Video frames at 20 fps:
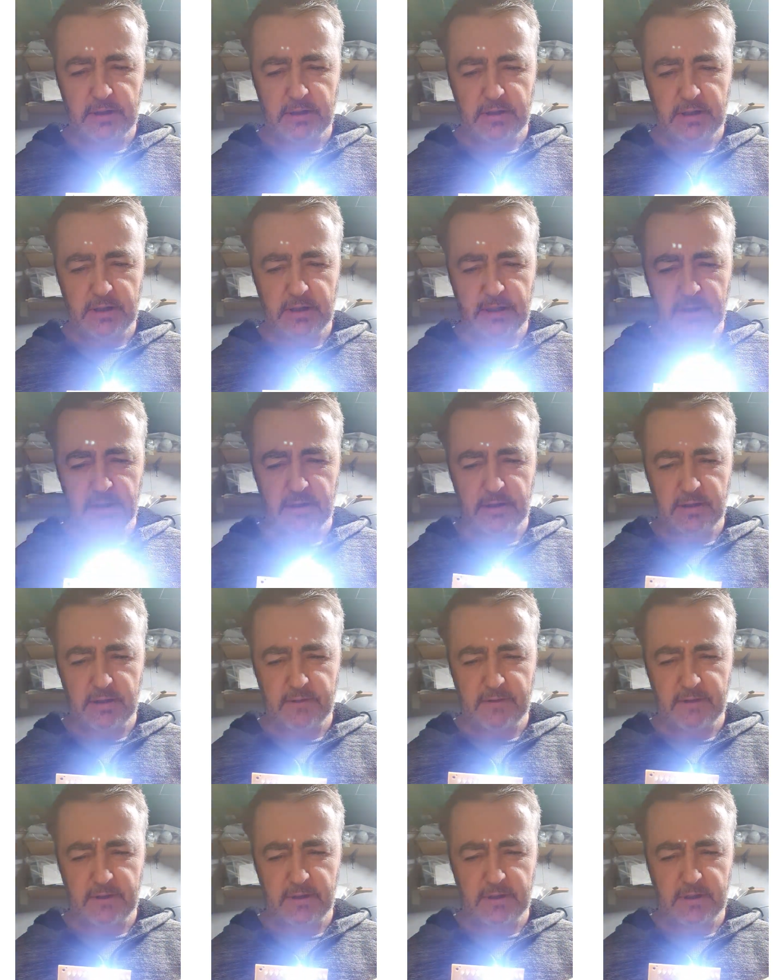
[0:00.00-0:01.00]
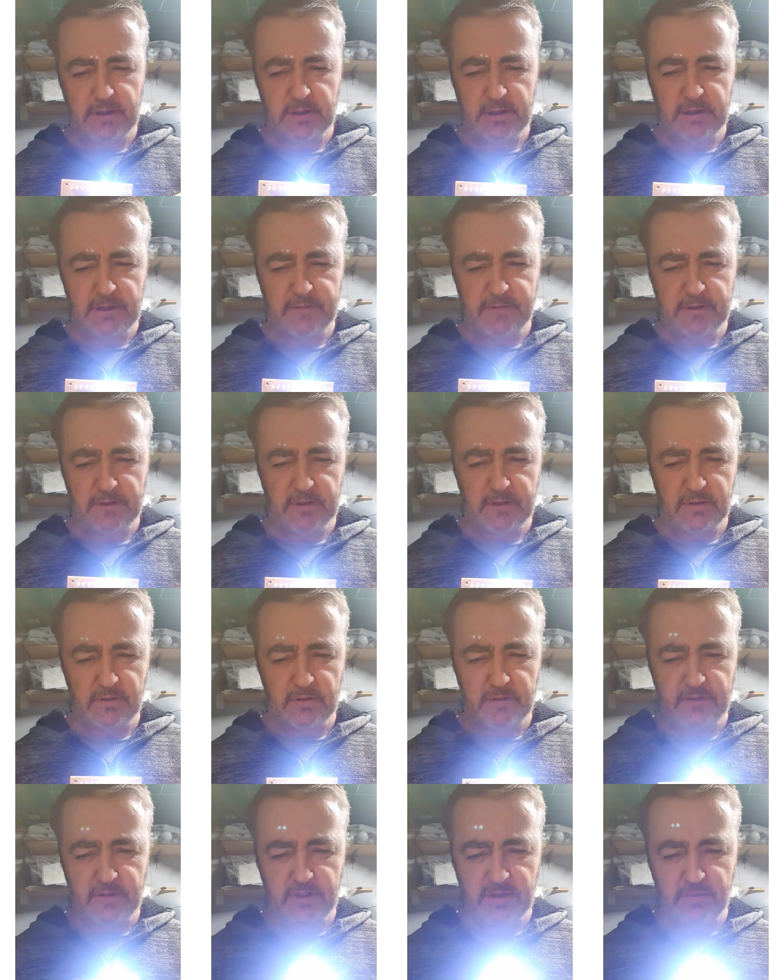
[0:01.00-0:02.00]
See that? And I've got these different
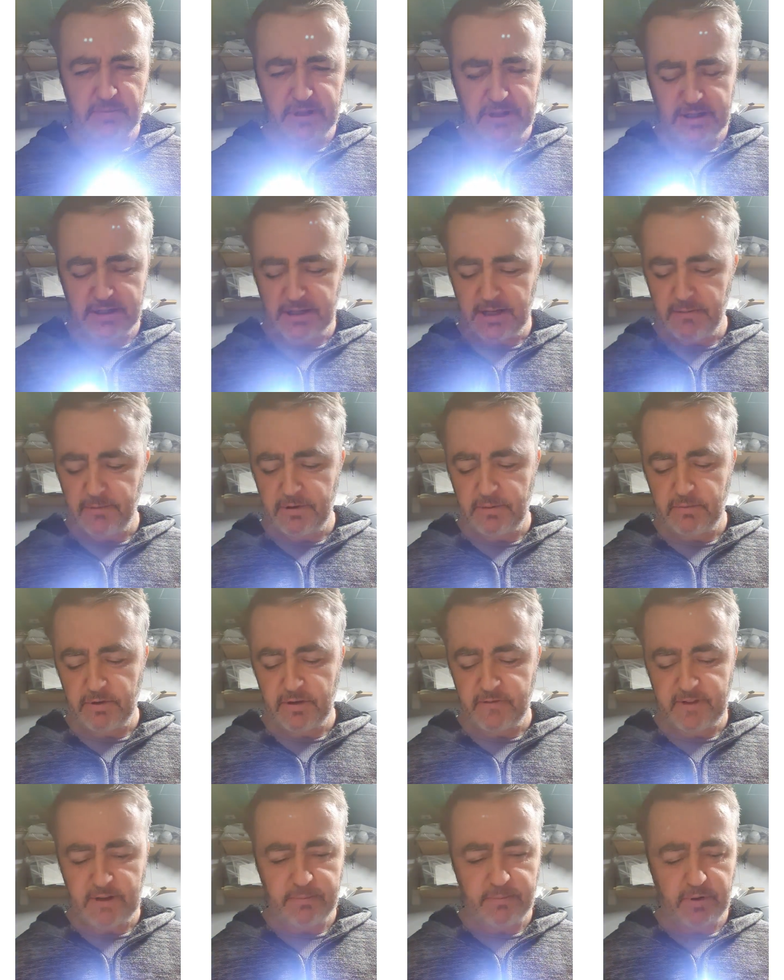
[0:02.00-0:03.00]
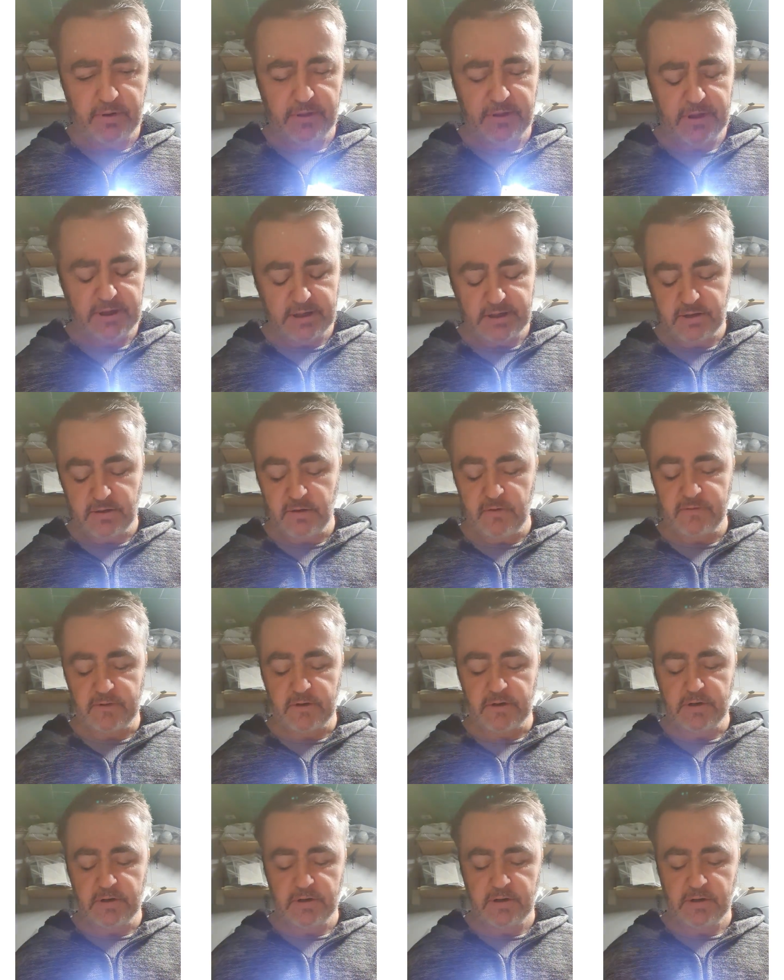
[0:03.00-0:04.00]
sort of displays happening, but if I put this
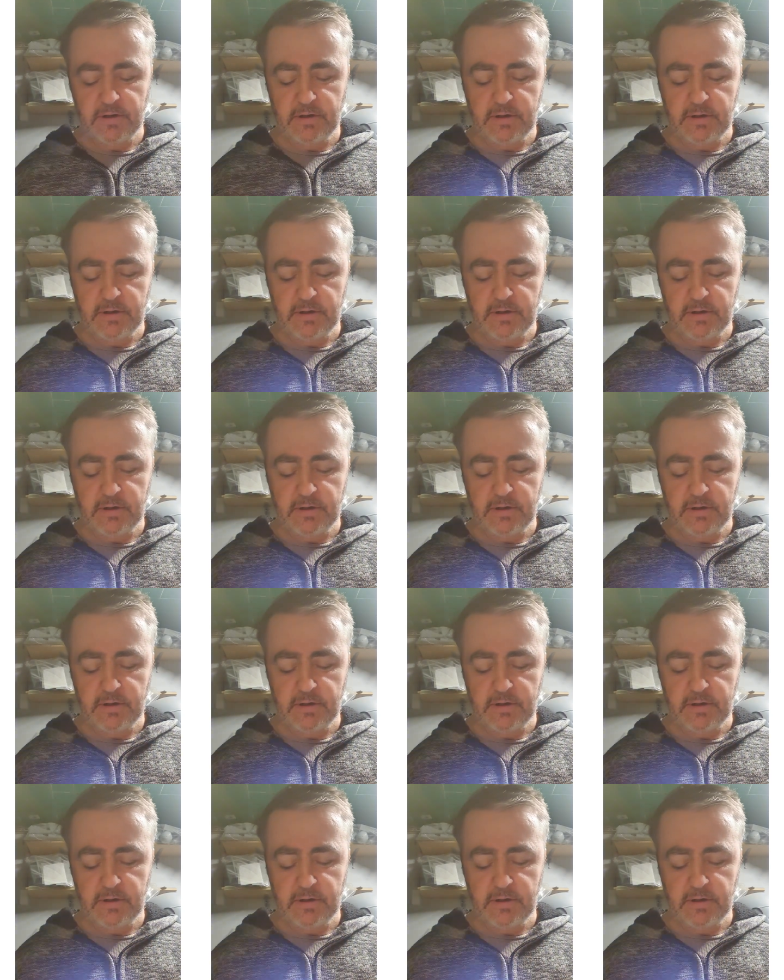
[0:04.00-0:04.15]
over it,